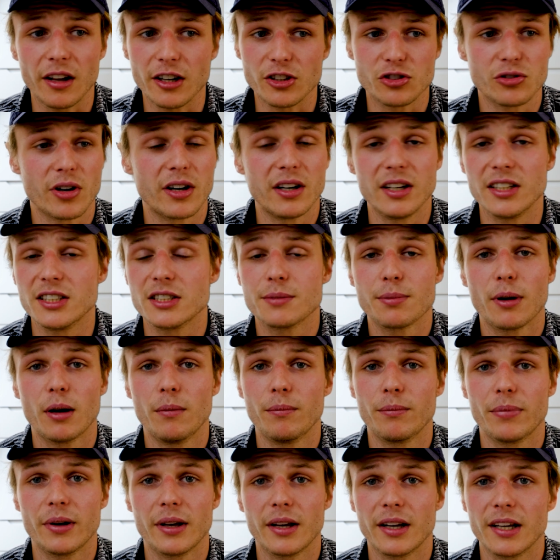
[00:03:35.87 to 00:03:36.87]
Adrenaline's
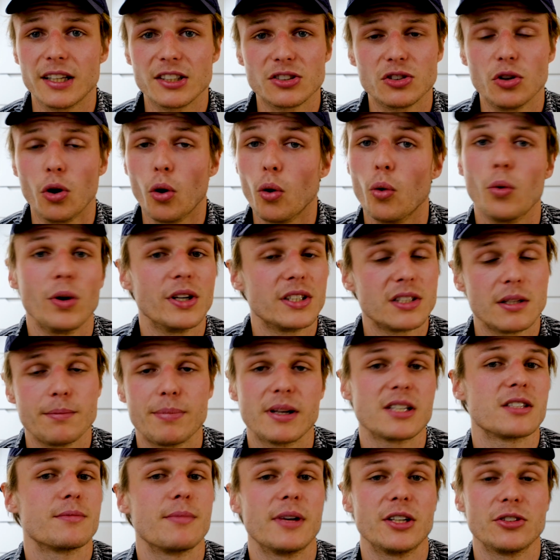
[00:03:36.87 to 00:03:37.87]
pumping. It's not always the
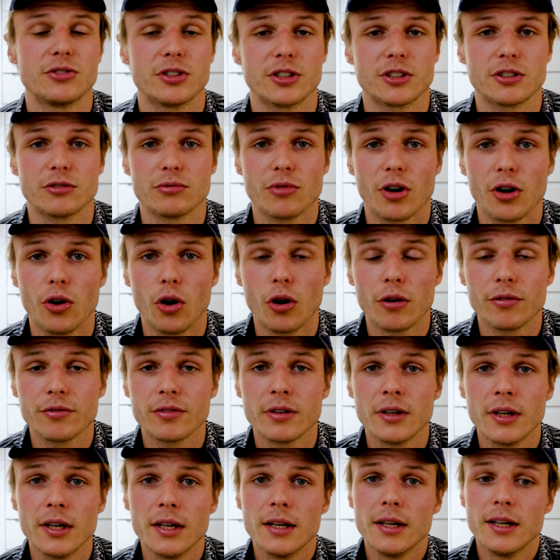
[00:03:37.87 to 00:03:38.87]
best metric to run off.